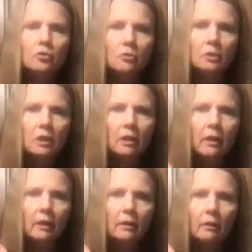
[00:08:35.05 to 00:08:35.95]
You can tell
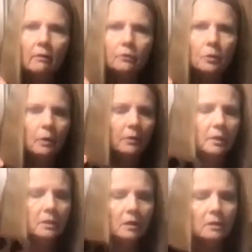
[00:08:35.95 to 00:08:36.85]
I love doing
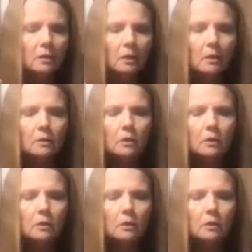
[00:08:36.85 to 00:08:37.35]
these kinds of things.